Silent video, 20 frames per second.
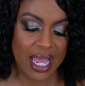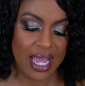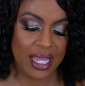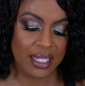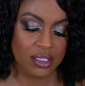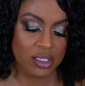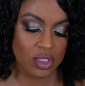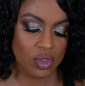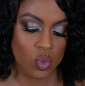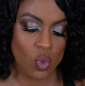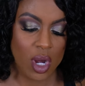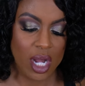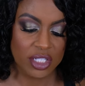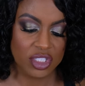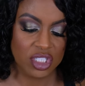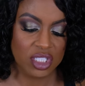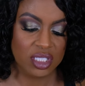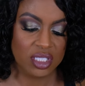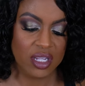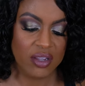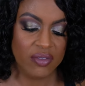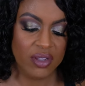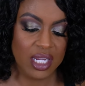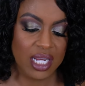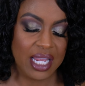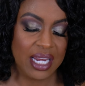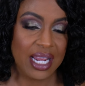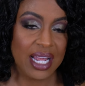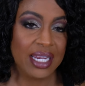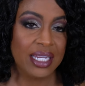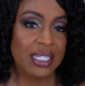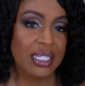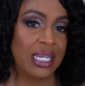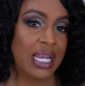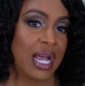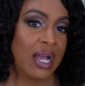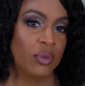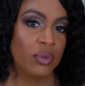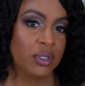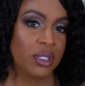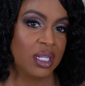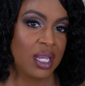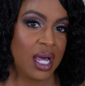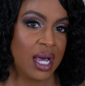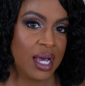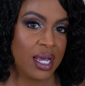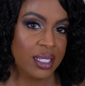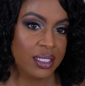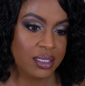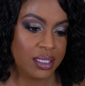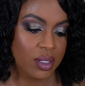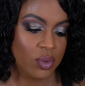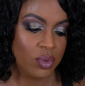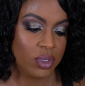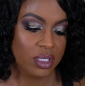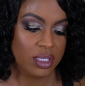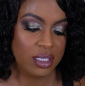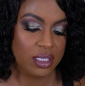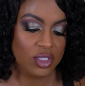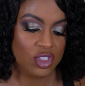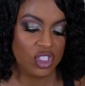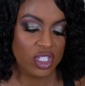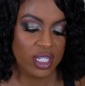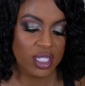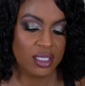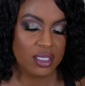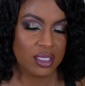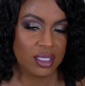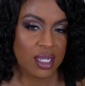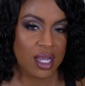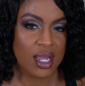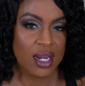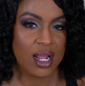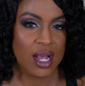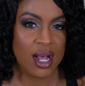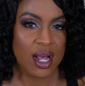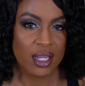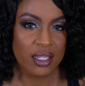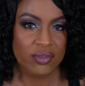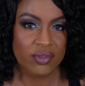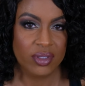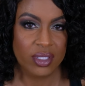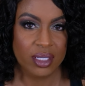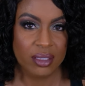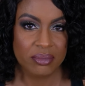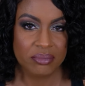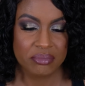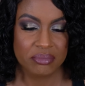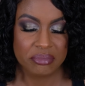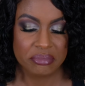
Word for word: at swatches of it and I did not realize that one of these shades is kind of olivey.